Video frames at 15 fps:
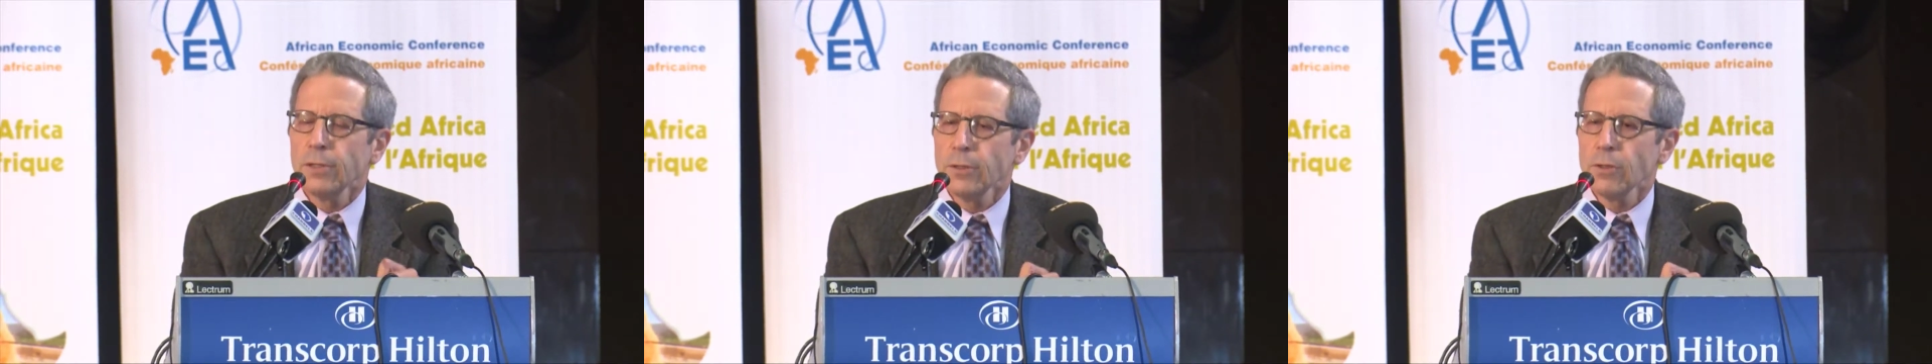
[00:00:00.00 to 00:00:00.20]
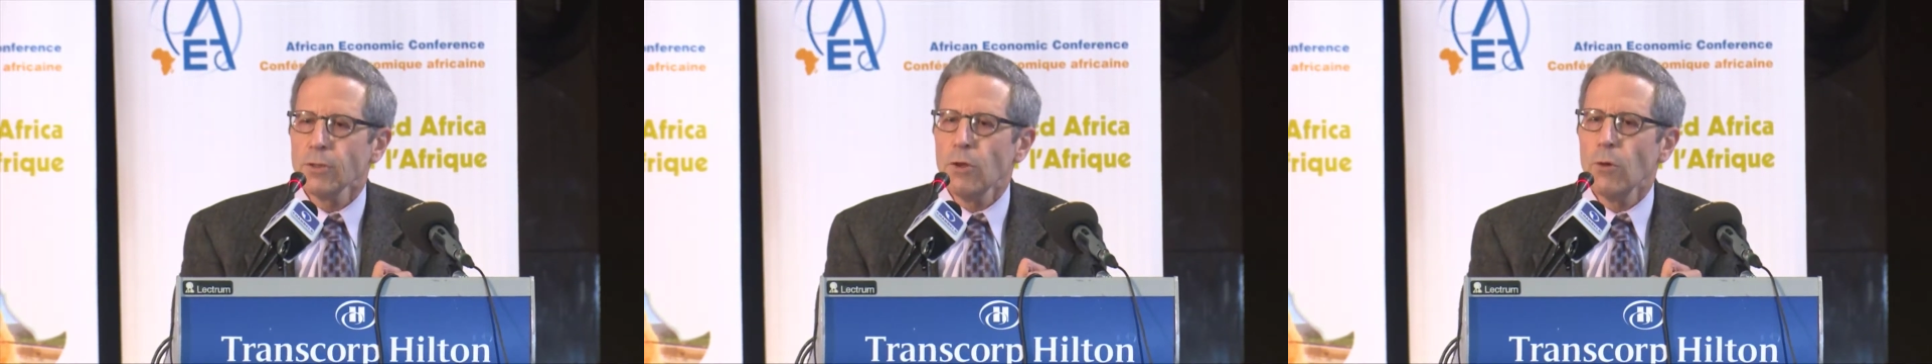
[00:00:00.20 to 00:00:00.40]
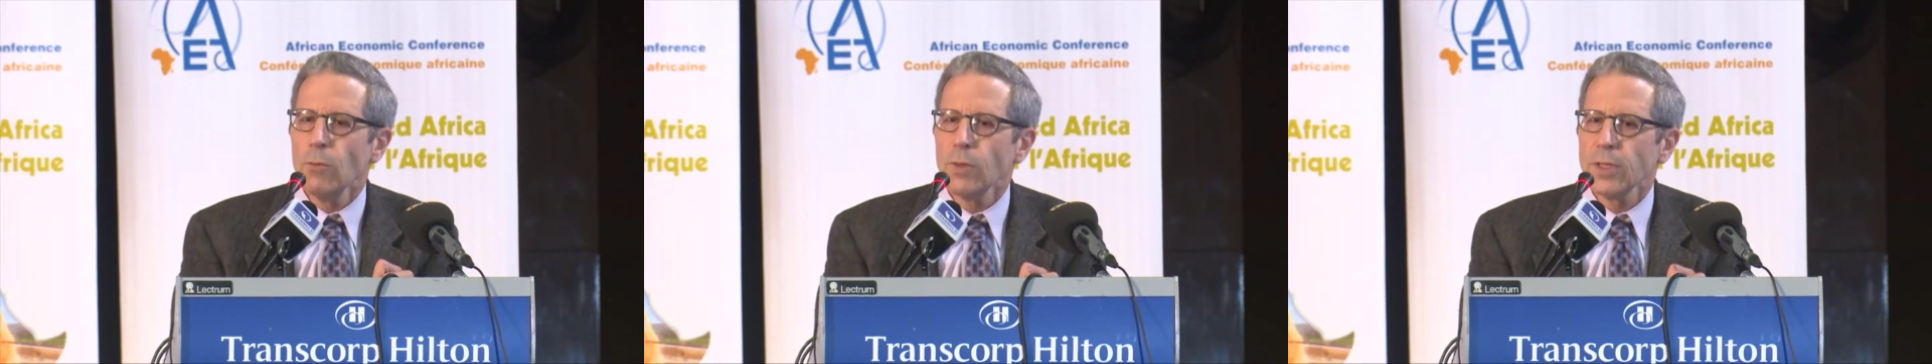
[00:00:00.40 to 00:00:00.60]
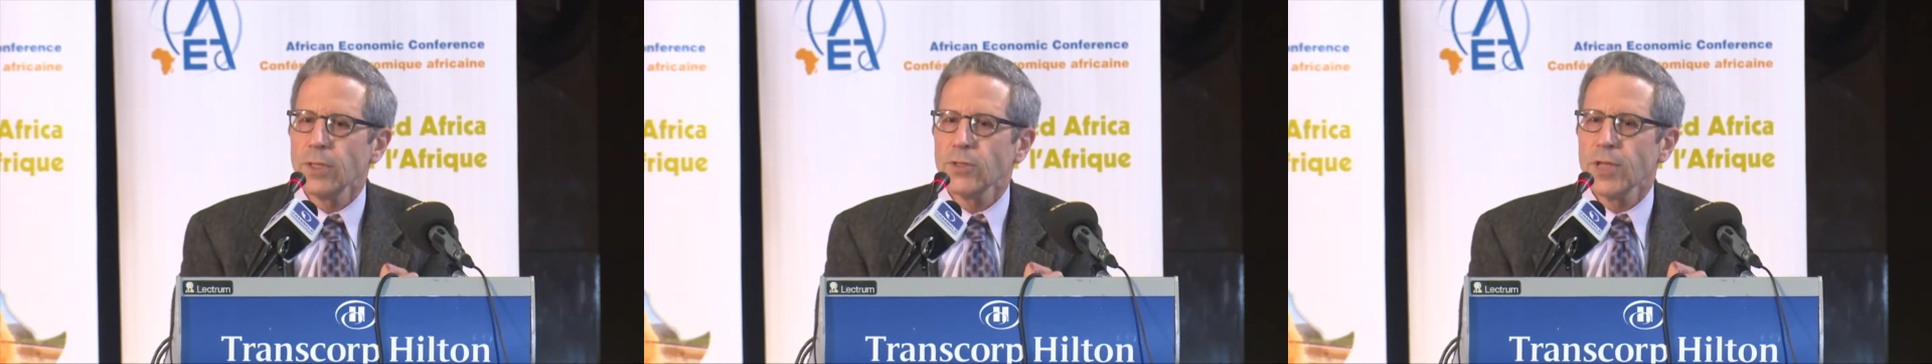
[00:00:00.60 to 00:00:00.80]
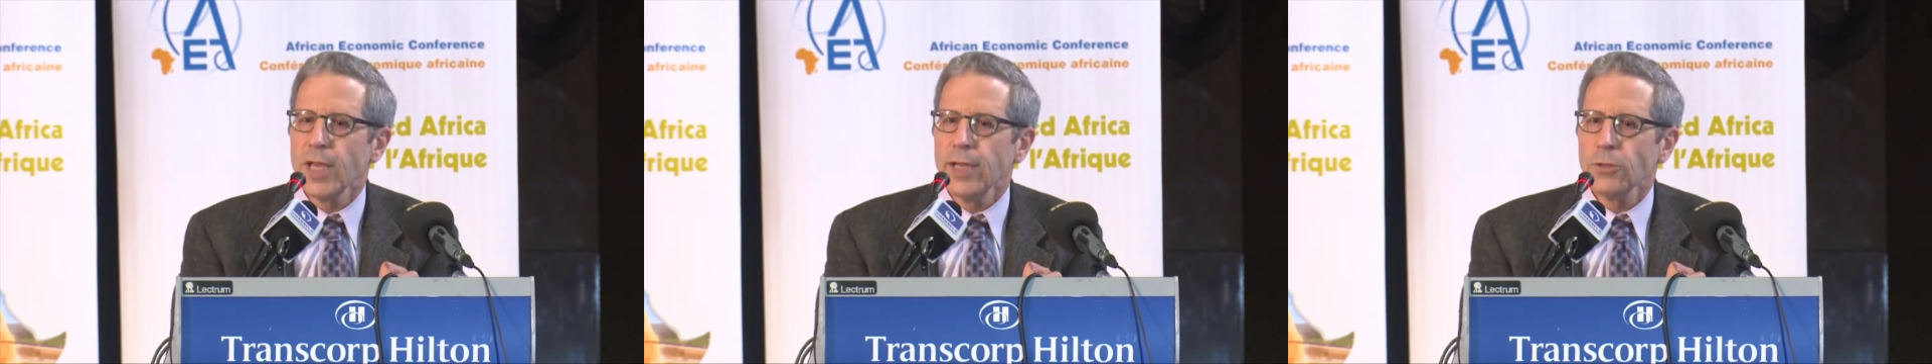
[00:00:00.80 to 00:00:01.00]

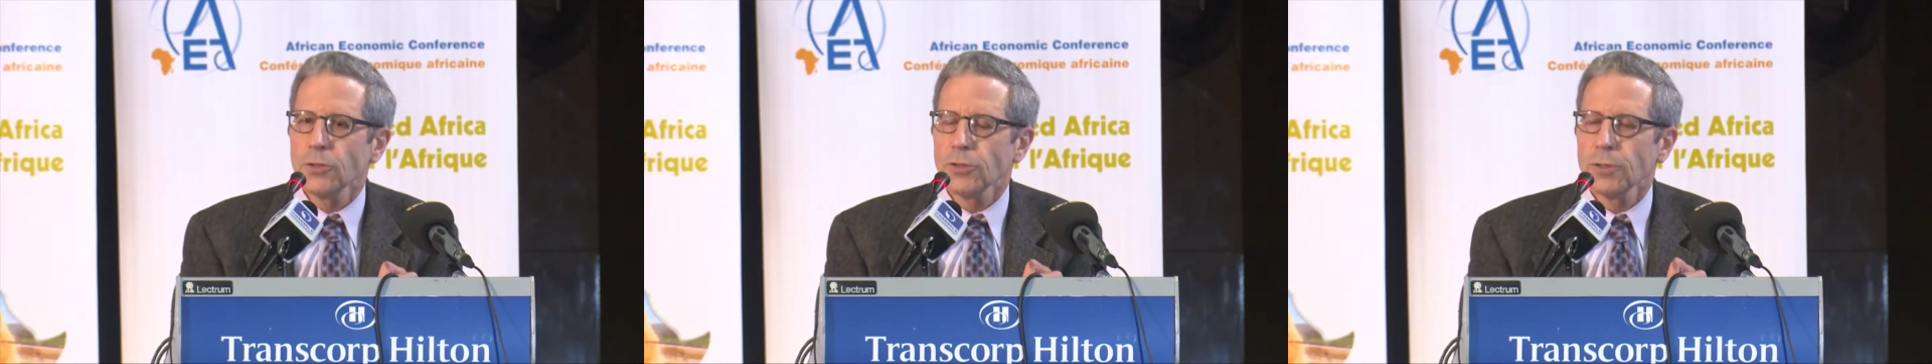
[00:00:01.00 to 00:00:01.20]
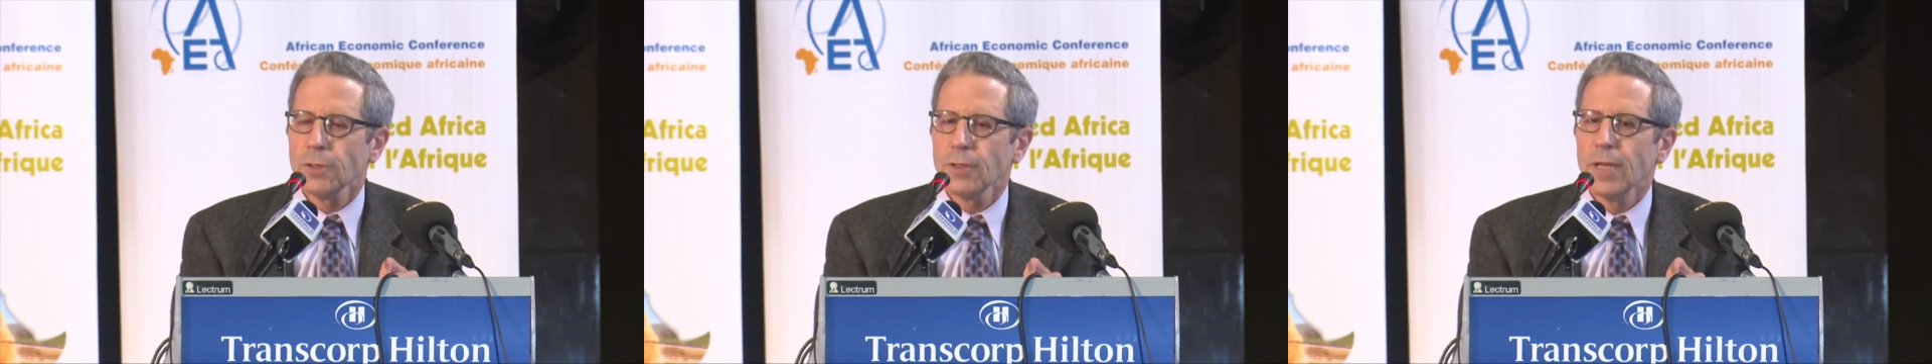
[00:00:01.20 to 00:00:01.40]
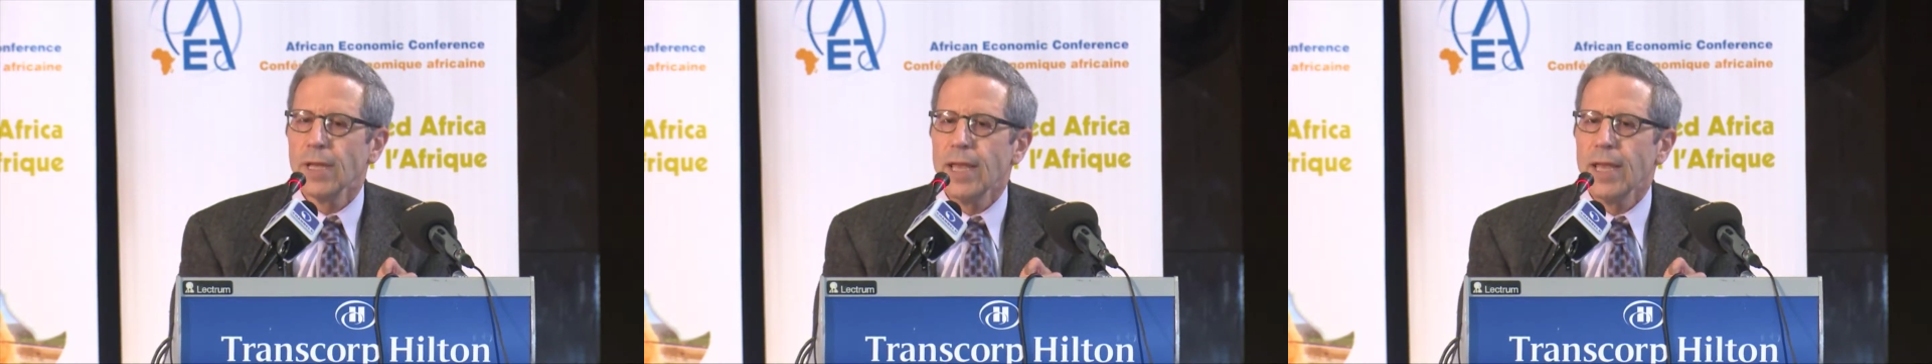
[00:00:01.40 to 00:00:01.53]
globalization